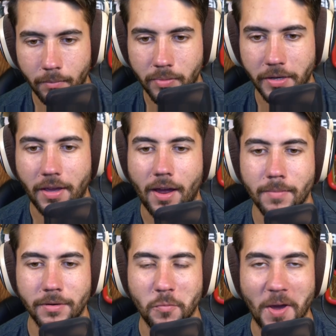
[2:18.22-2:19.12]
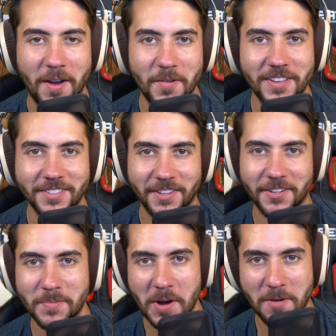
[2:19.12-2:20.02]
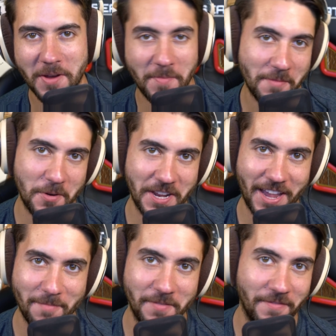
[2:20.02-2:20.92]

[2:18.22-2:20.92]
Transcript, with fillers: A brick cabin. Wow. Is that inspired by my brick cabin